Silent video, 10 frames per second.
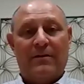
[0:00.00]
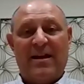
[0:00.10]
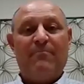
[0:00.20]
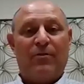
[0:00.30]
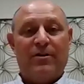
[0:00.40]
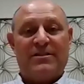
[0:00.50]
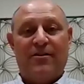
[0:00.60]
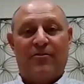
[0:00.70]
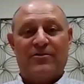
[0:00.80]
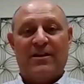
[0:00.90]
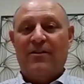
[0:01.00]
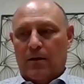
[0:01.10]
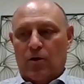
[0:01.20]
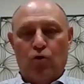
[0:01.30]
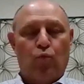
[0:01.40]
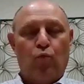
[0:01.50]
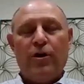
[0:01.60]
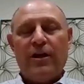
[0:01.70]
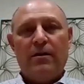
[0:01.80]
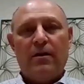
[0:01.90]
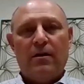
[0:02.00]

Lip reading: 10 plus years. You wouldn't